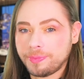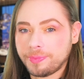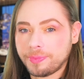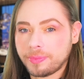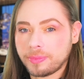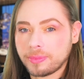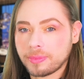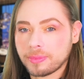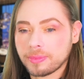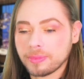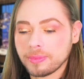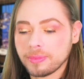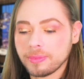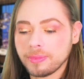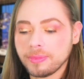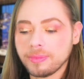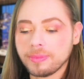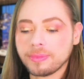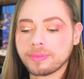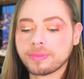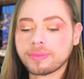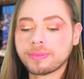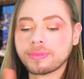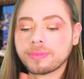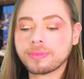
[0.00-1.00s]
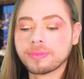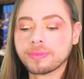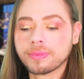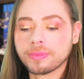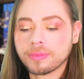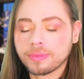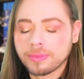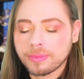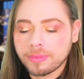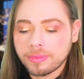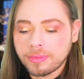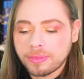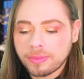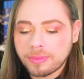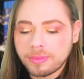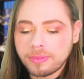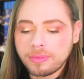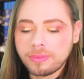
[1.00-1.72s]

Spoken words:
[no speech]